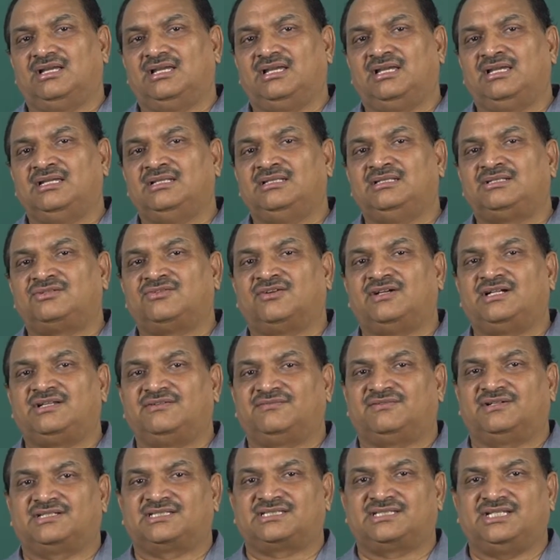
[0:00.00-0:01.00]
in
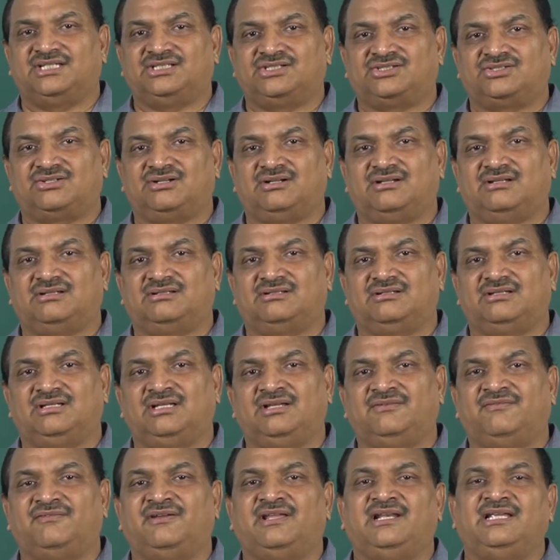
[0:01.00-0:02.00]
21st century.
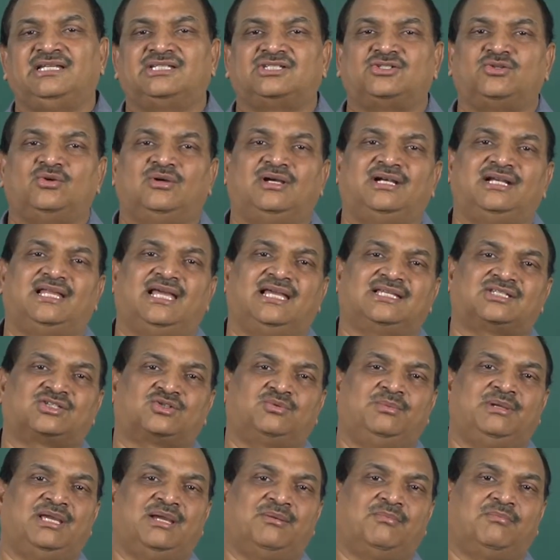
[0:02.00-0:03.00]
If any student has
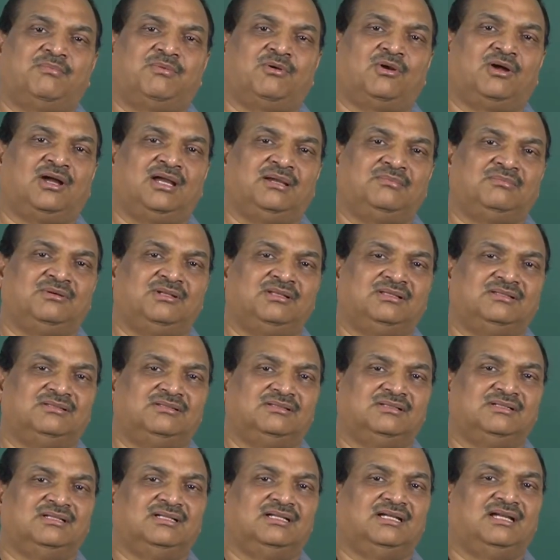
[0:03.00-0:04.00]
to be employable,
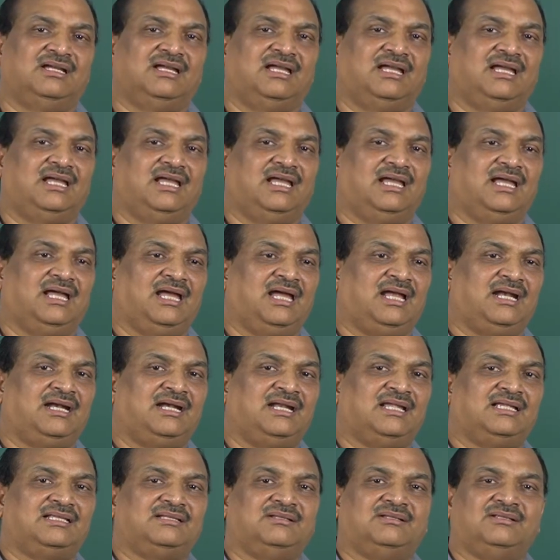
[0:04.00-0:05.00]

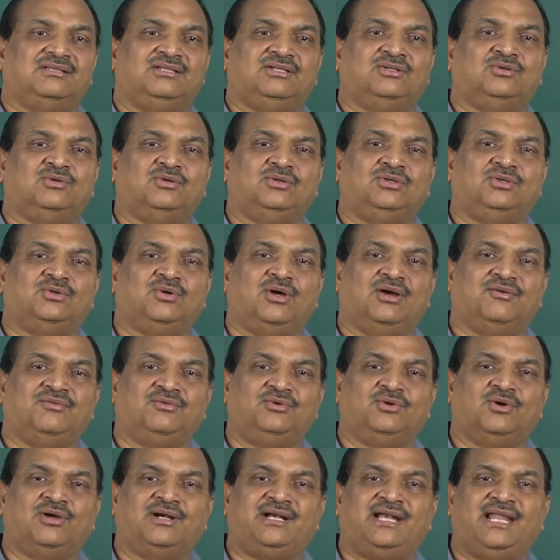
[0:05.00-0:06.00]
and you
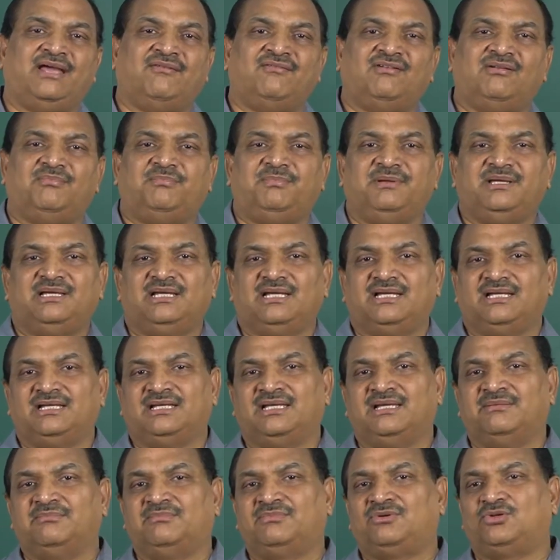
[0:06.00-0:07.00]
are developing
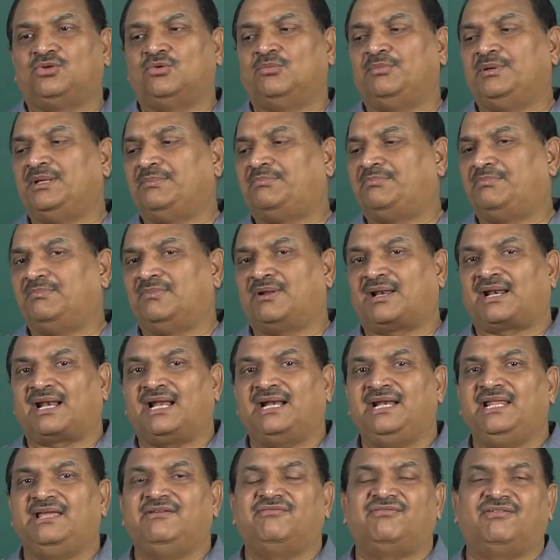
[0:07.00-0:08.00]
him to be
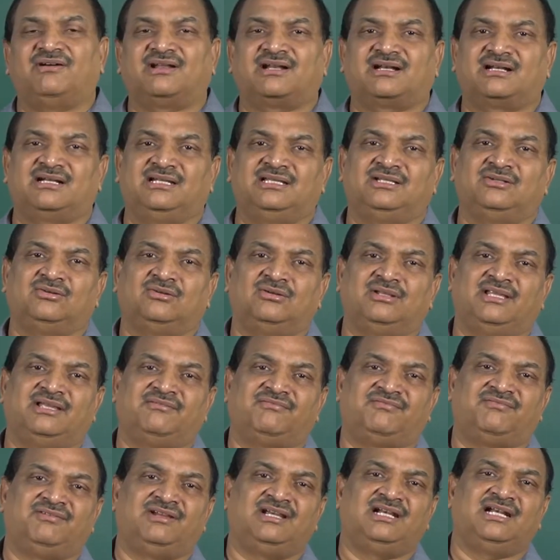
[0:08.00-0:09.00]
ready for the
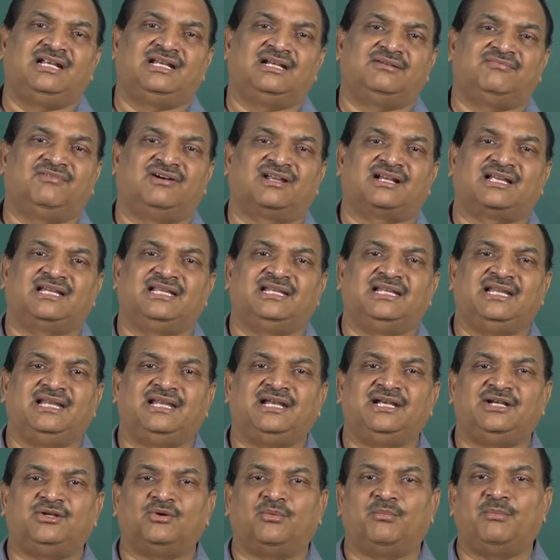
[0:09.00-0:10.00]
field work in
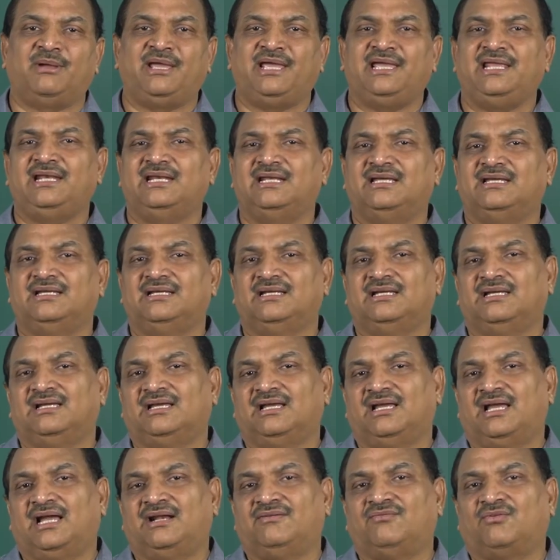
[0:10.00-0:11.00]
any domain,
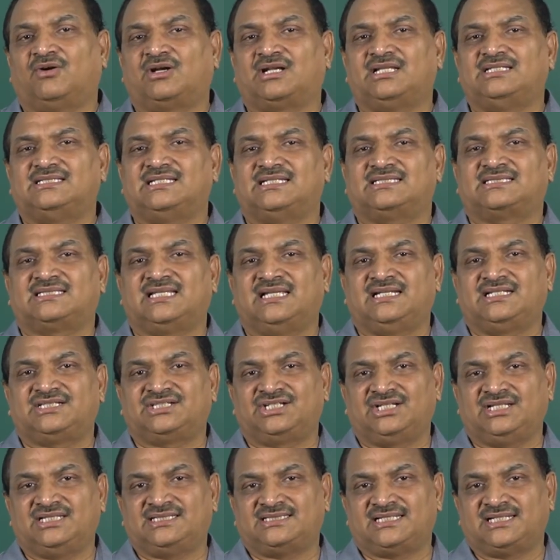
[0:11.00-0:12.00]
and what is
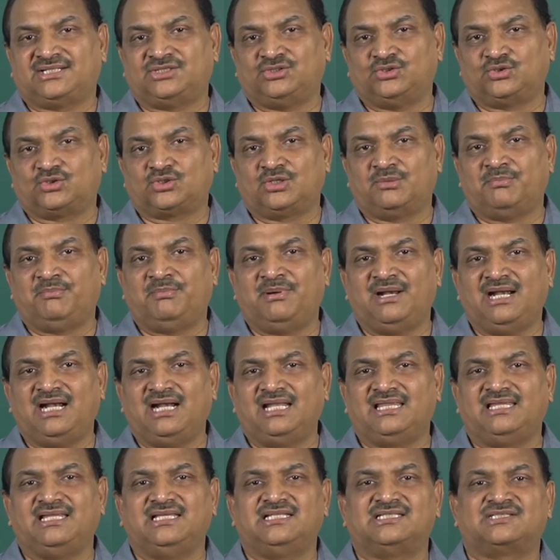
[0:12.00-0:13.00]
essential is that you should
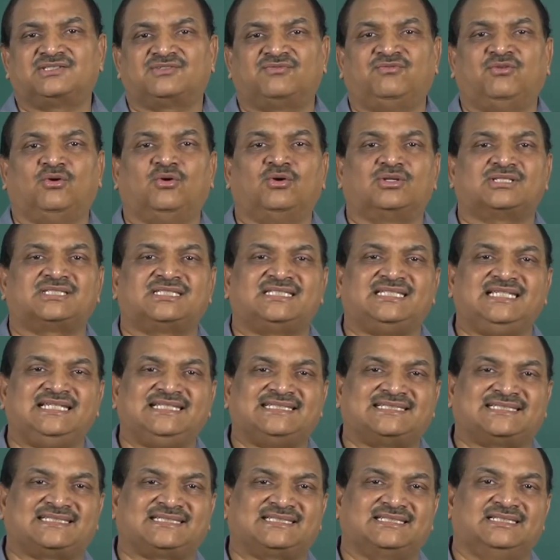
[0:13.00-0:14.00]
build these 4
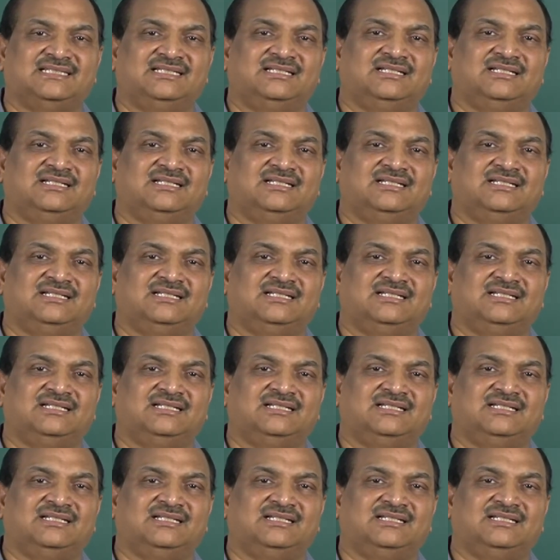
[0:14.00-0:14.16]
C's.